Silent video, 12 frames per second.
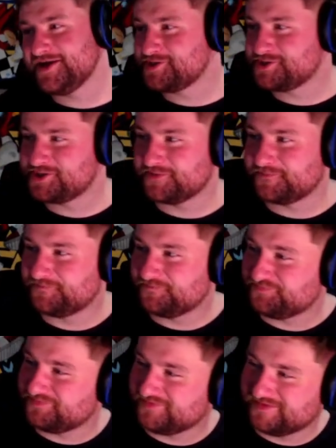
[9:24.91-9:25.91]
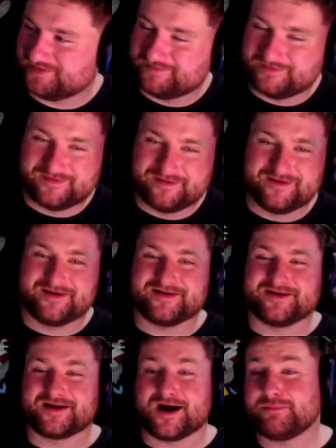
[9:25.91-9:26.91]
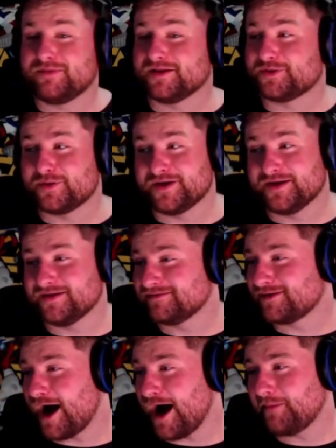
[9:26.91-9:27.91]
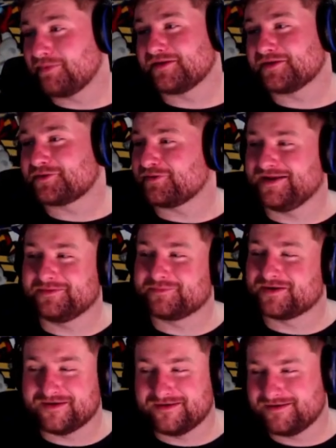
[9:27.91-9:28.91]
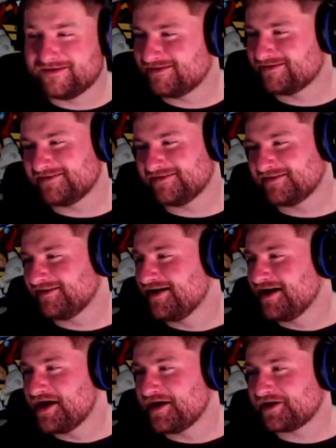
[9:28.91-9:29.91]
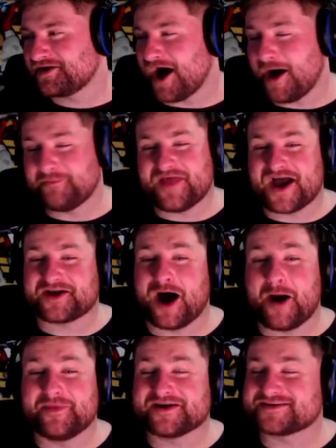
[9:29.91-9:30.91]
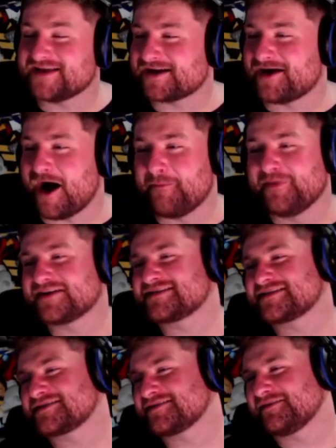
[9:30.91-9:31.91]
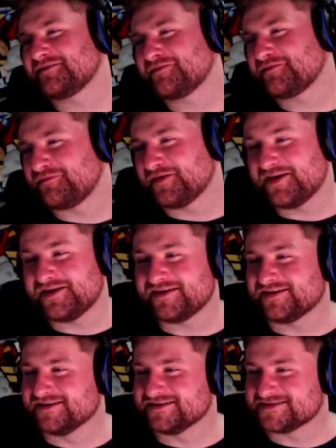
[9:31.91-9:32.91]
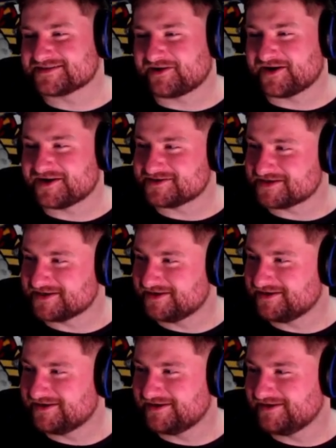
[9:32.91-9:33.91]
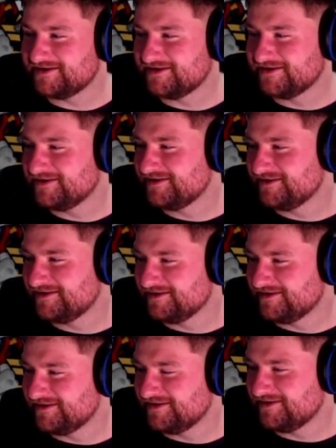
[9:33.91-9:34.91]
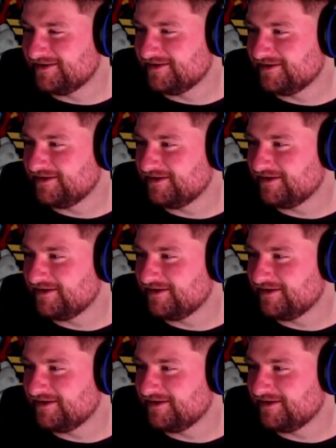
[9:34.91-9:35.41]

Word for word: Sheesh. What? Goblin Queen, Goblin Queen, bruh. What? What? Um, that comics, that comics fit is crazy. oh, okay.